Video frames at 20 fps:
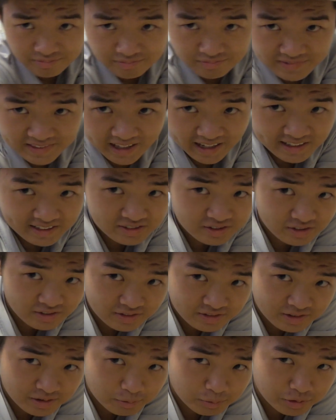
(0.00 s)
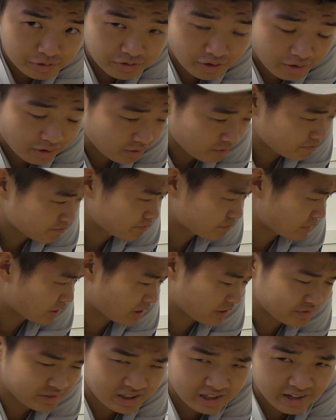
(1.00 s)
That's the result
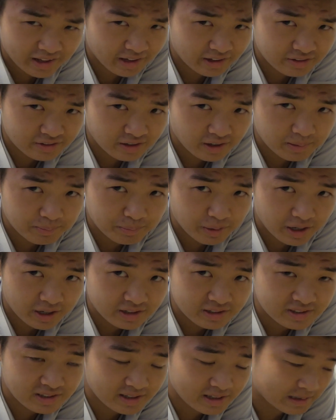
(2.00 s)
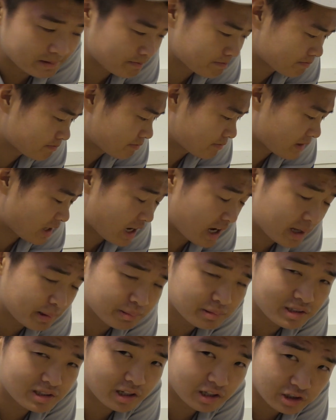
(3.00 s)
of today's unboxing.
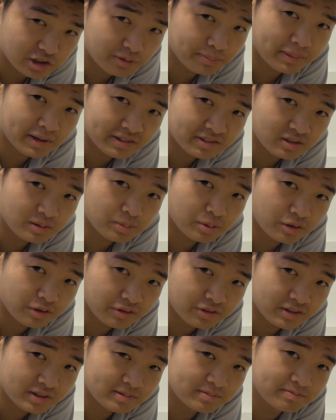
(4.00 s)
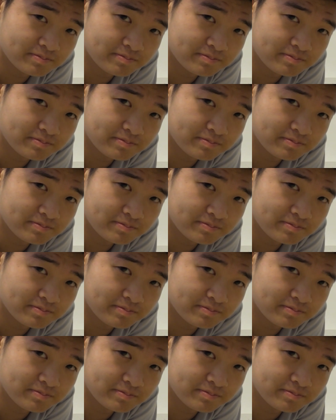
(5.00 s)
I'm such a messy person.